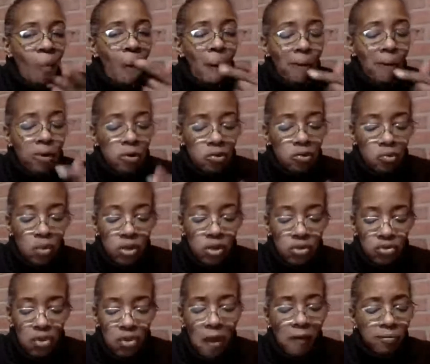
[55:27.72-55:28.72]
as well.
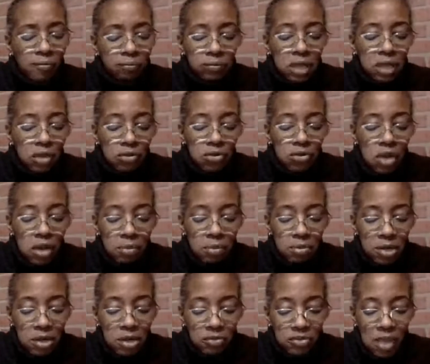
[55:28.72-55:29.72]
I don't know how to
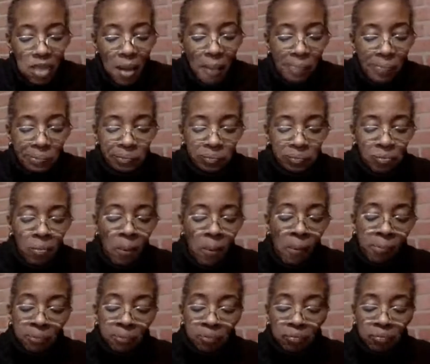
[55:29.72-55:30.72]
pronounce that,
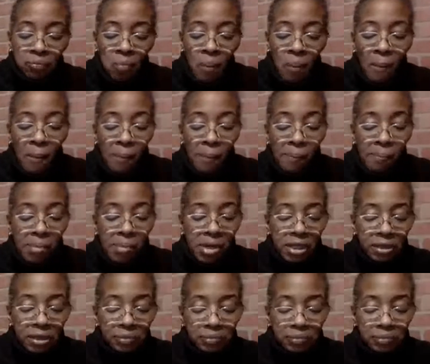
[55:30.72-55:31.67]
but